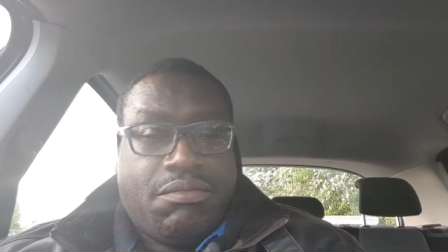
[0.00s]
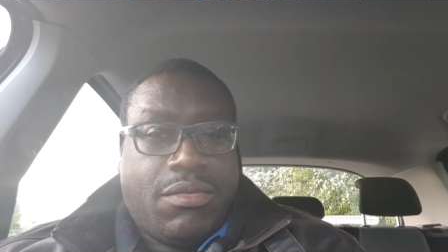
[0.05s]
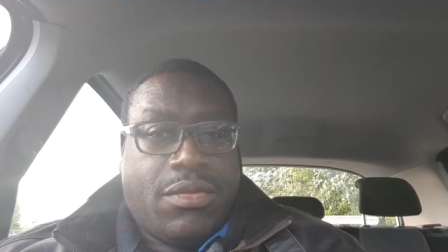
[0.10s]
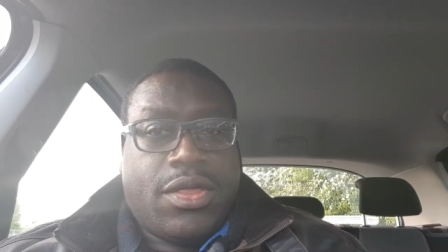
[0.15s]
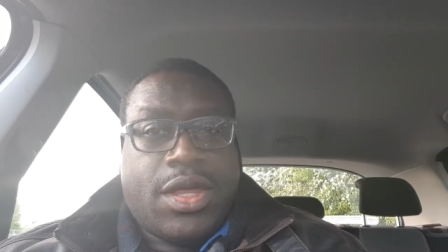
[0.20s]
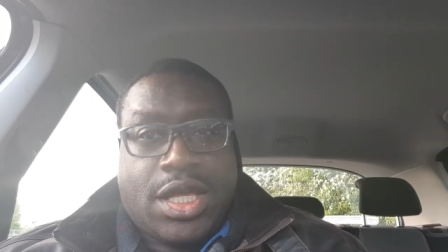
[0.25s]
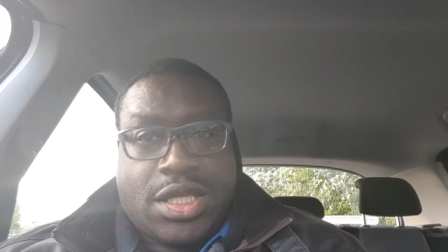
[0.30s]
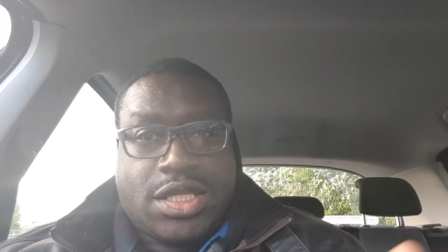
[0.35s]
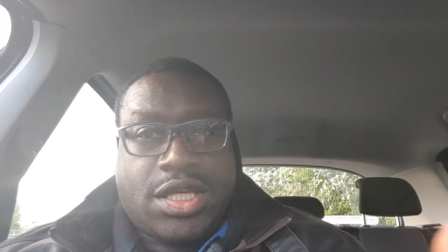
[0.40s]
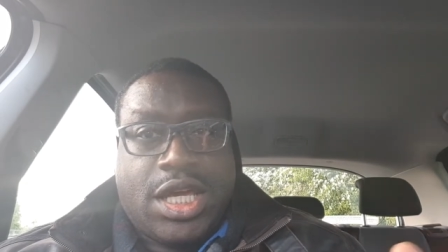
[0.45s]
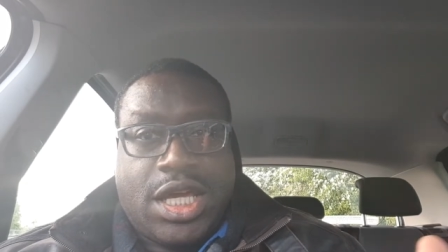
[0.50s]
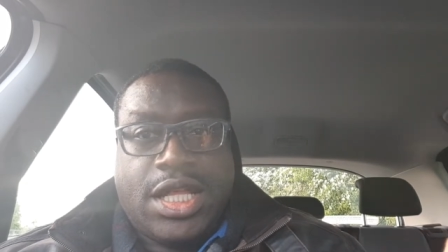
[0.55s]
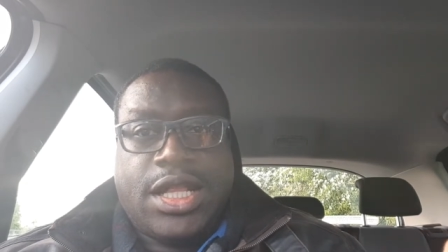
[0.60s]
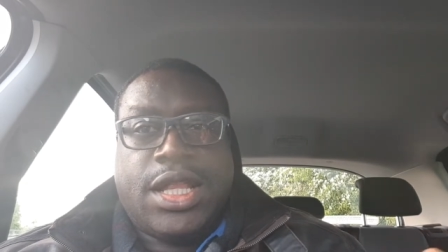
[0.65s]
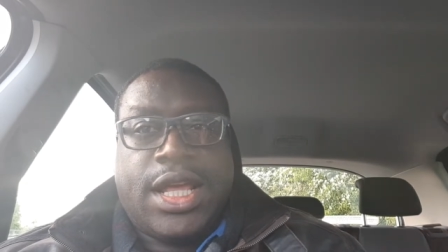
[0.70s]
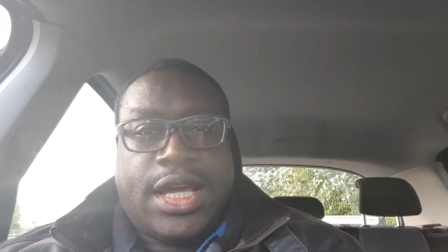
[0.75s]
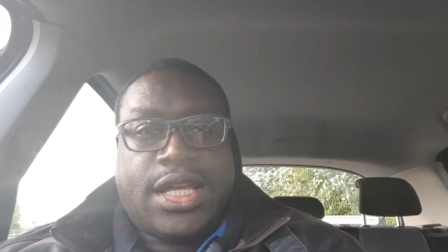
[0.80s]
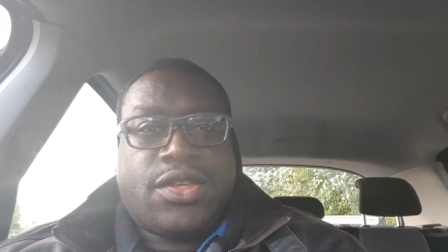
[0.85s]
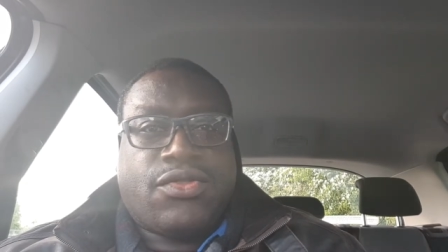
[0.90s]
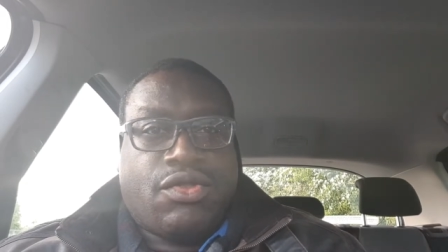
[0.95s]
that he
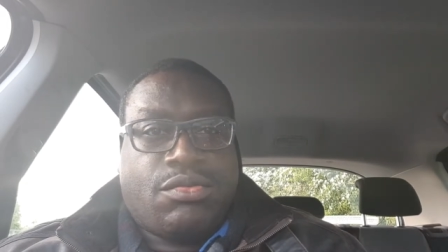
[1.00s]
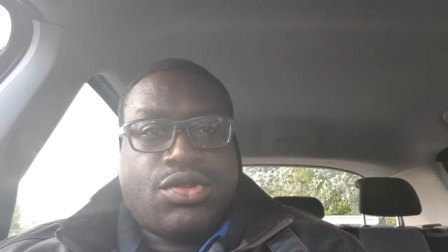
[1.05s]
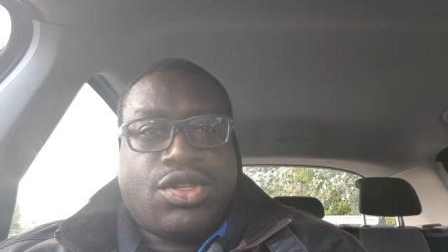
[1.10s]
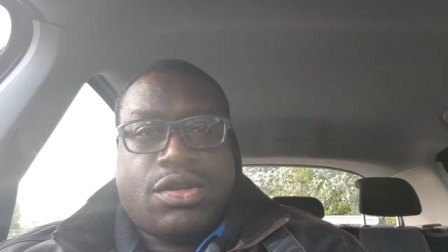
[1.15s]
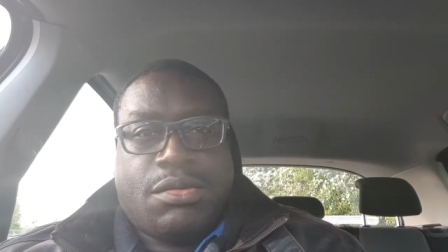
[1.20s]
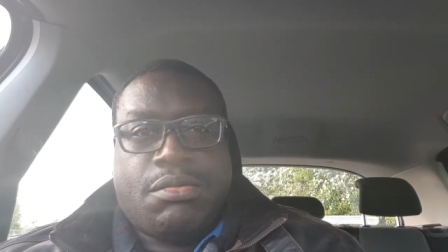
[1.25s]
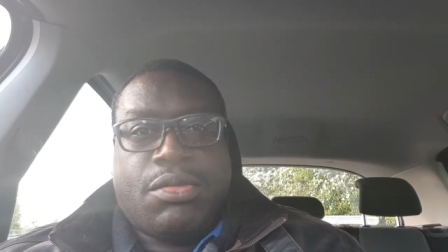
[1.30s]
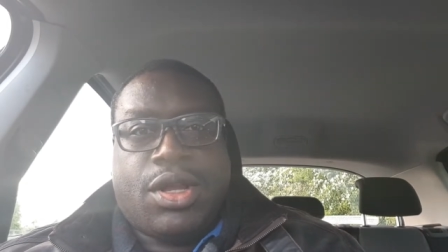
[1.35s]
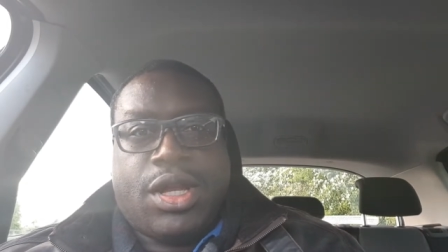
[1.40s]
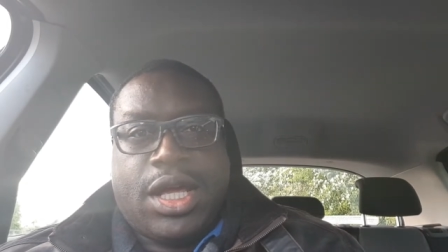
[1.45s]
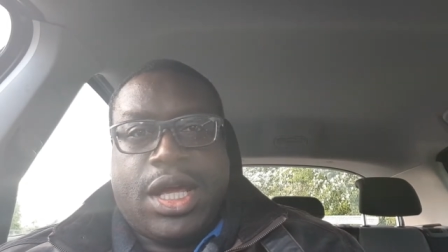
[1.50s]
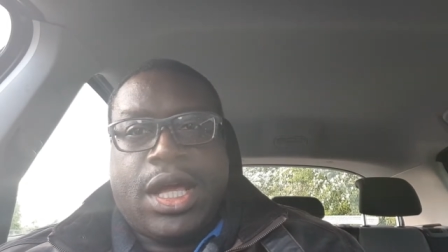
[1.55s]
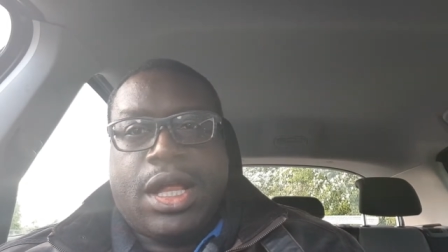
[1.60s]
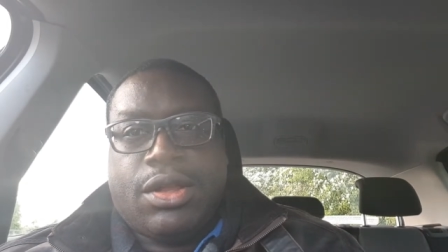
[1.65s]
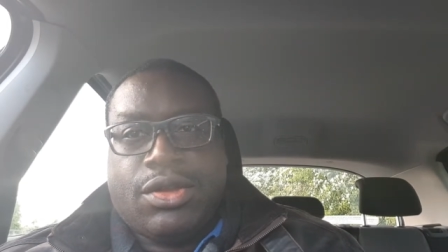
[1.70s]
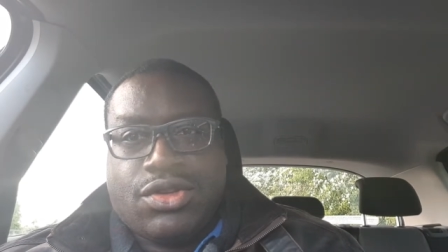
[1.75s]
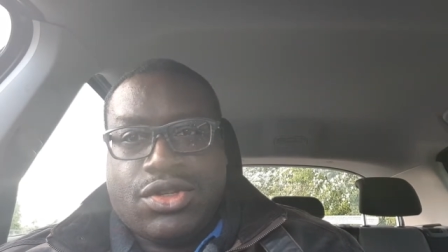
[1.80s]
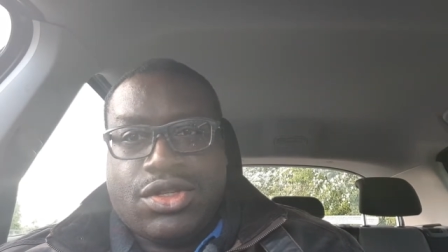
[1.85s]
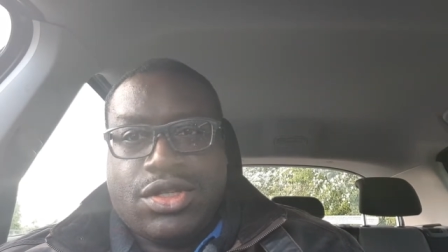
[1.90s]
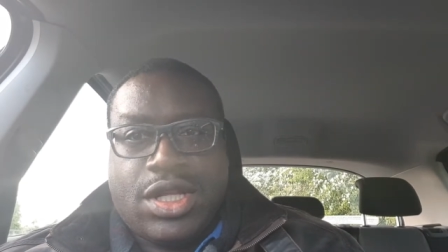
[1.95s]
nicked from somebody
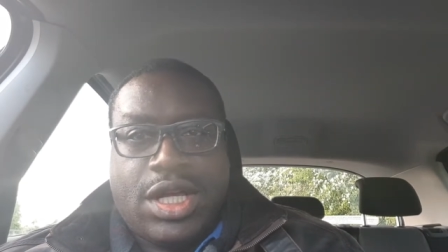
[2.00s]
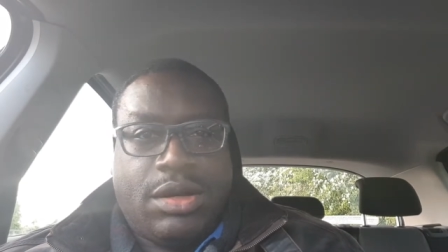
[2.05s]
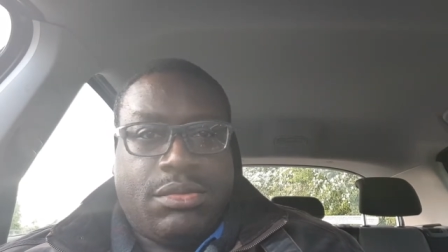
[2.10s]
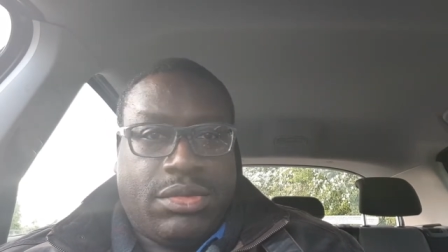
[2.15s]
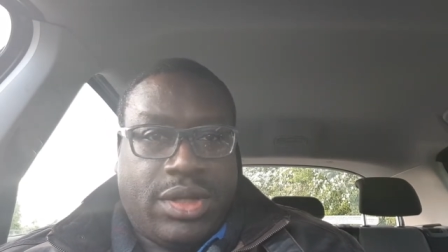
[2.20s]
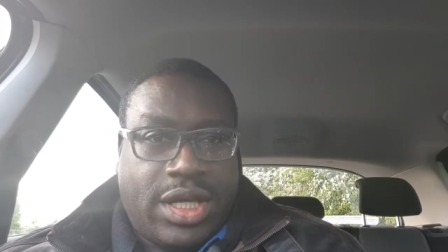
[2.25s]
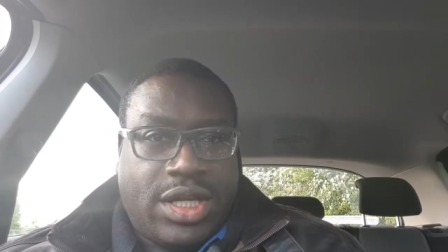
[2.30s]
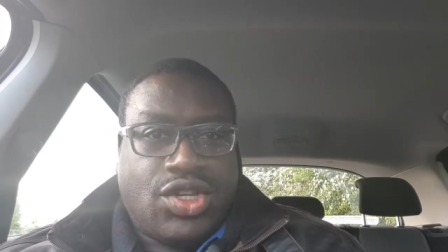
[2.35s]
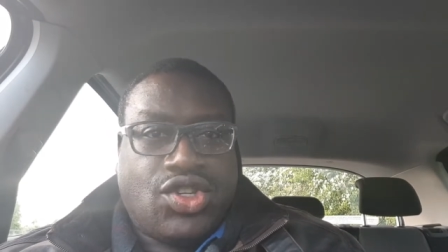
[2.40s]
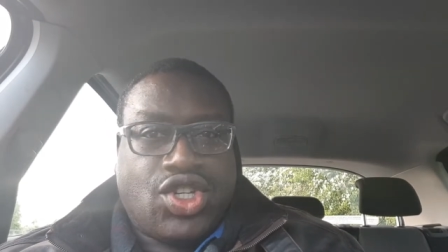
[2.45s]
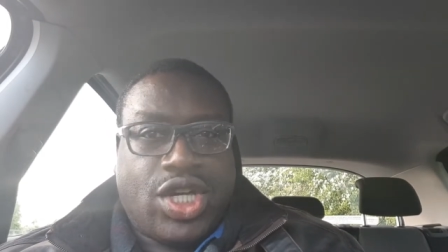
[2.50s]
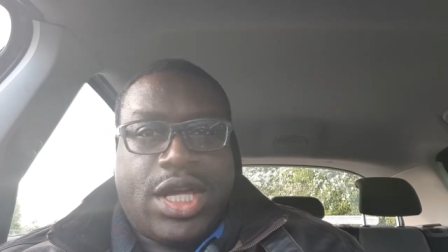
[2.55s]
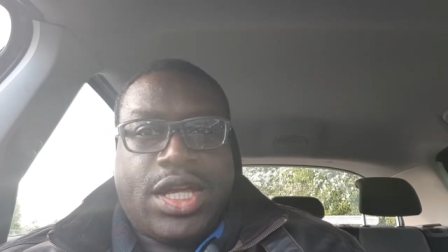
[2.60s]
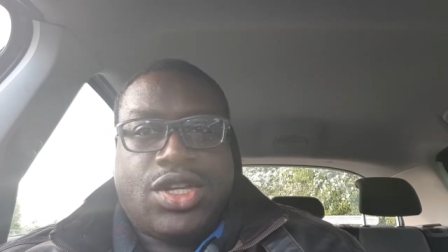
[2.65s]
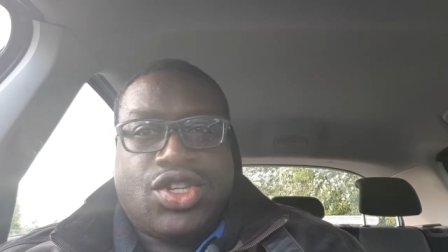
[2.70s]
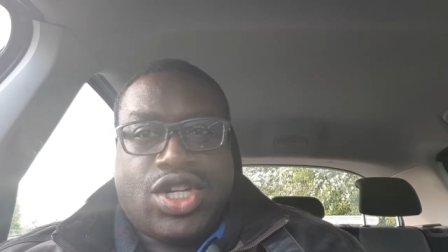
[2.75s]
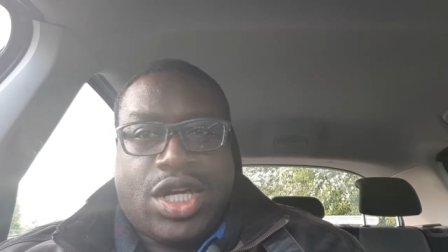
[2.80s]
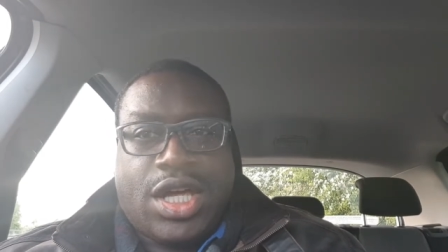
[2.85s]
else, namely J.J.